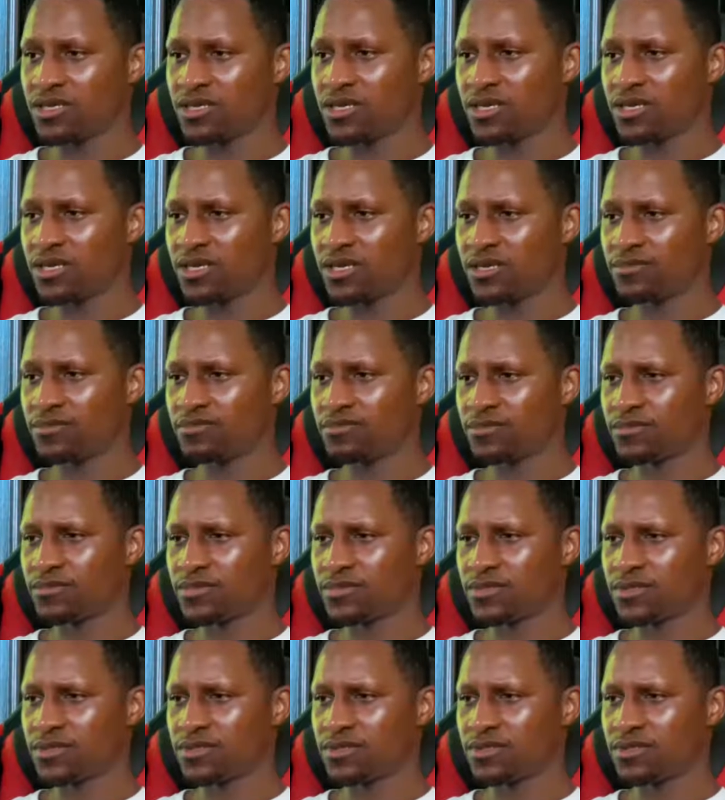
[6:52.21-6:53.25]
I
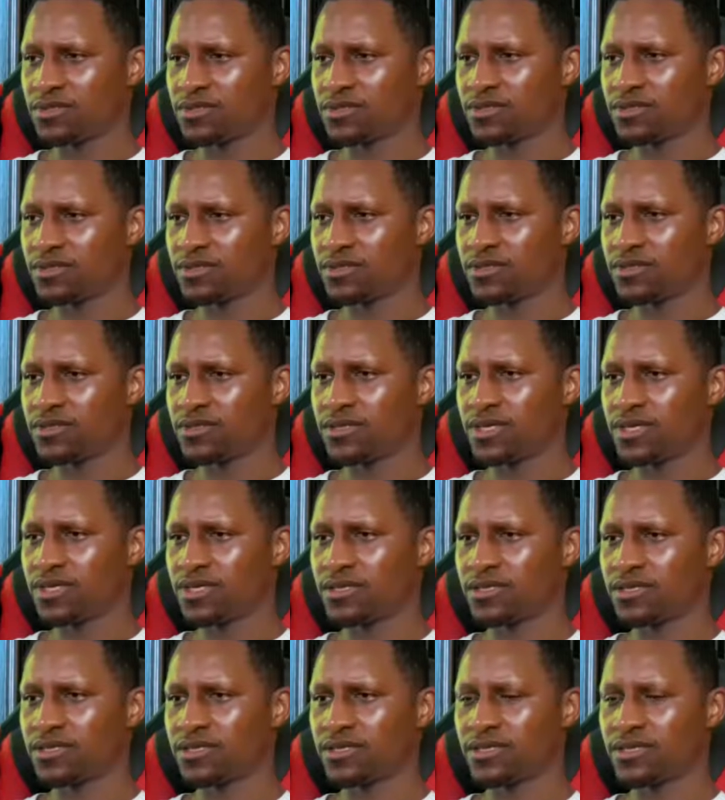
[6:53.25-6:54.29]

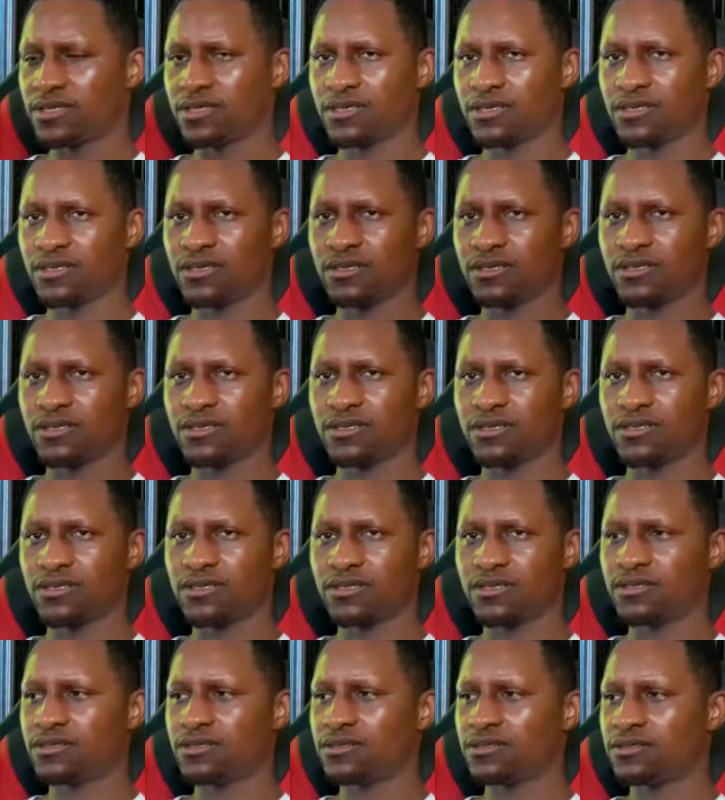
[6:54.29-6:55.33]
think,
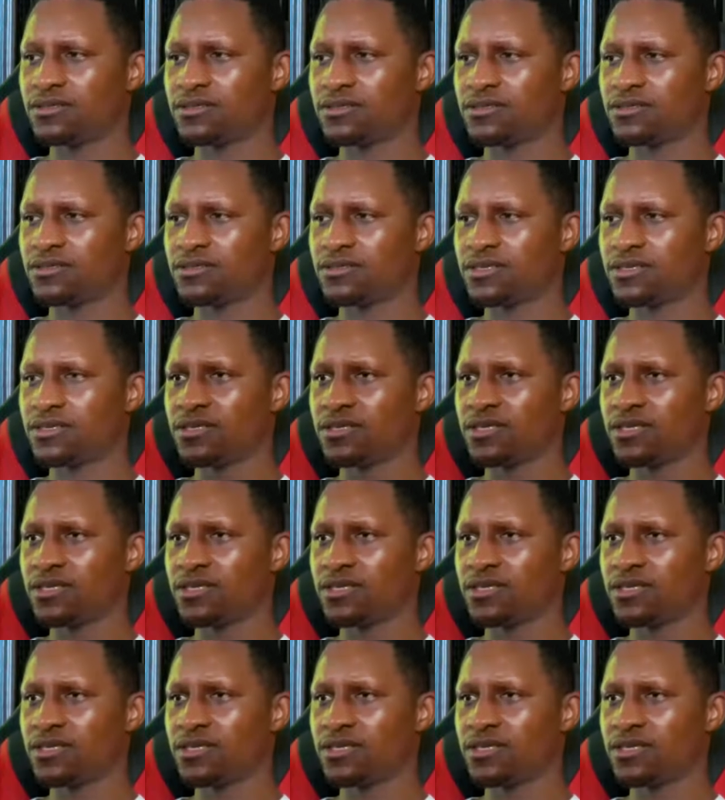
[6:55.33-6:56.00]
see